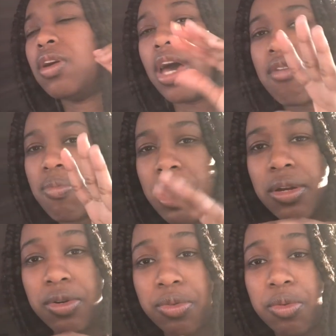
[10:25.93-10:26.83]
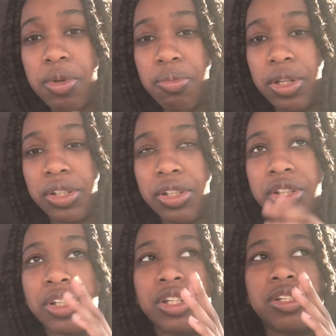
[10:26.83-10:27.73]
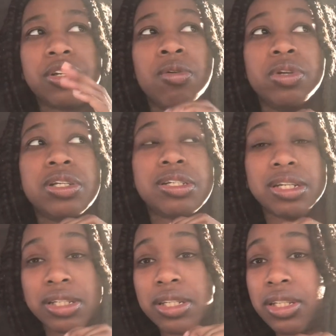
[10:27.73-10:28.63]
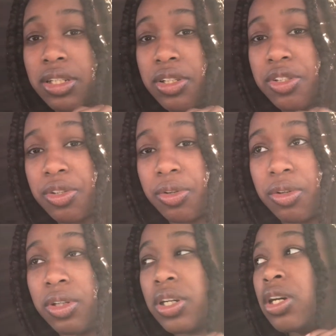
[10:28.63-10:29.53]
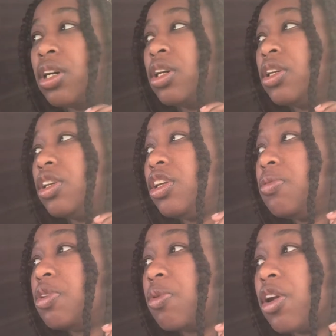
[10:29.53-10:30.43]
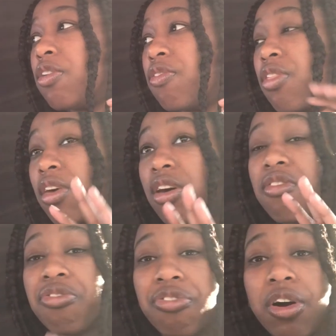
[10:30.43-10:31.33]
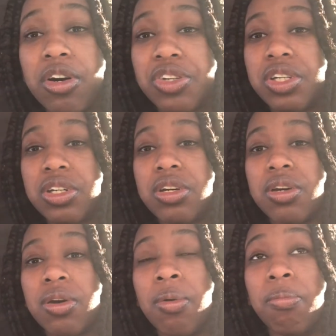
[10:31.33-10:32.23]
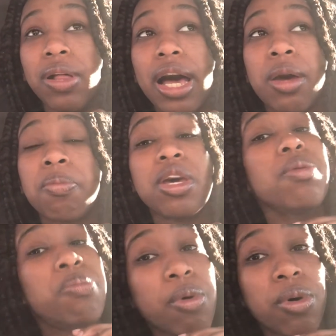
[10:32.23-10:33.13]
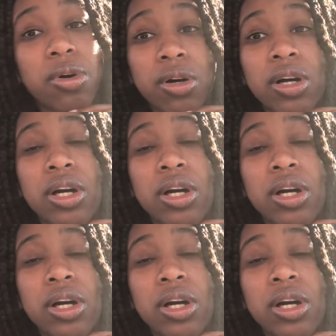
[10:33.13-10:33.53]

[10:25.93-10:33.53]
Everybody knows Ruby Bridges. She's only 66 years old. She was one of the first black people